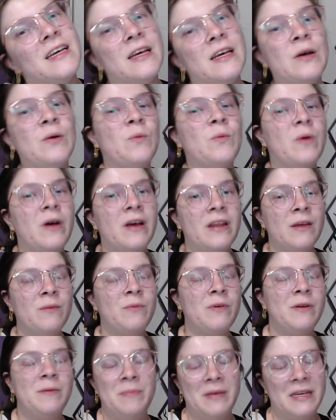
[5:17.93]
one, it
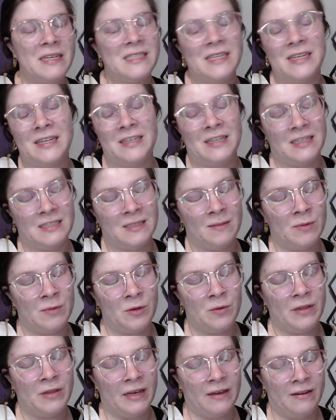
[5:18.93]
wouldn't be a Sarah Dessen
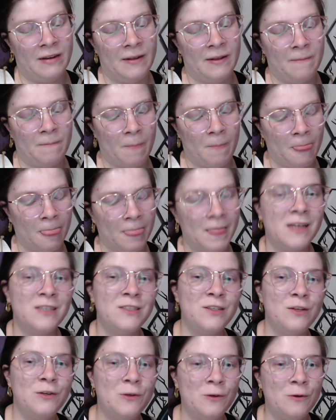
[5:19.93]
book without it.
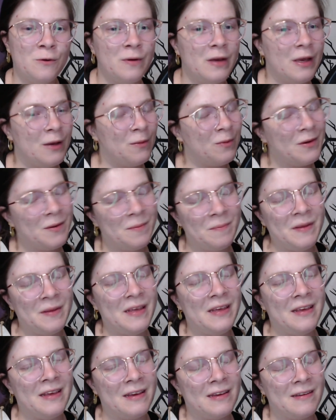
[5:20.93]
Two, it wouldn't
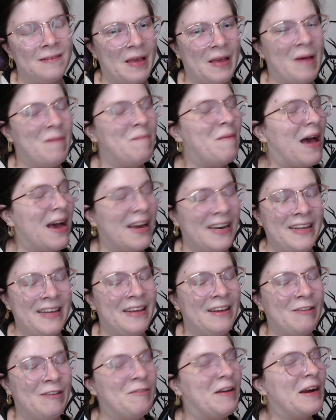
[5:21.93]
be a
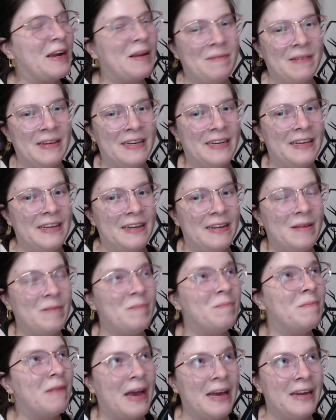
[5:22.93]
Maddie recommended,
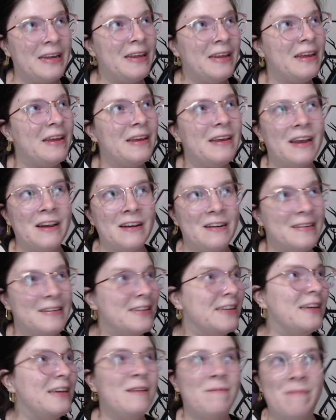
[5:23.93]
Maddie
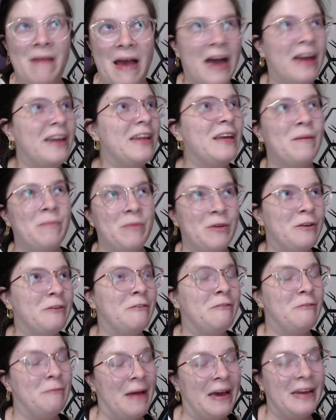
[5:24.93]
guaranteed, Maddie
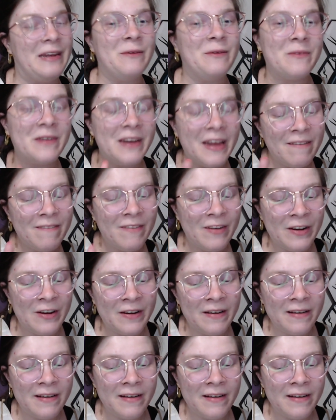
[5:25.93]
approved, Maddie whatever,